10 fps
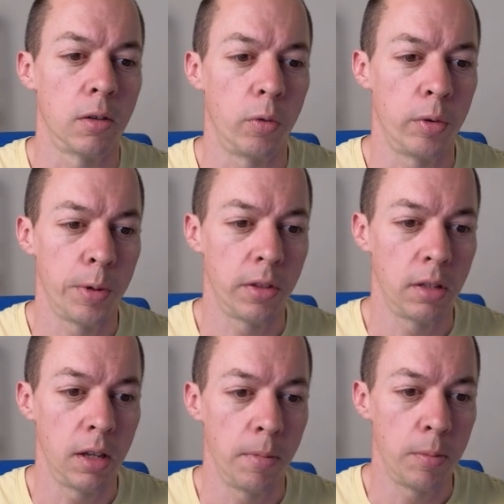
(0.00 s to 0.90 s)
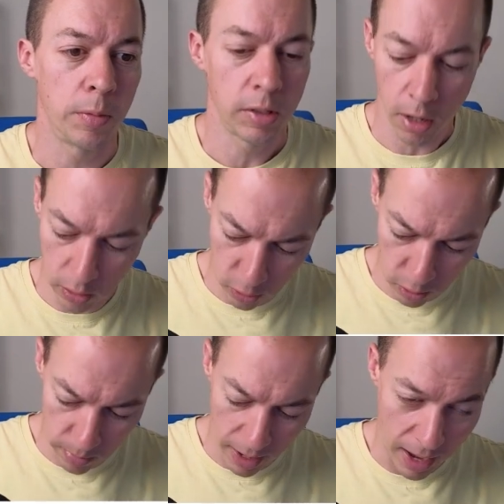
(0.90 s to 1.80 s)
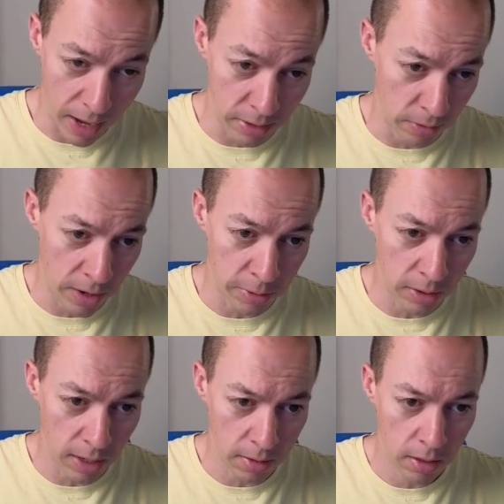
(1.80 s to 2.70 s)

if we put the minimum search volume as 1,000 again,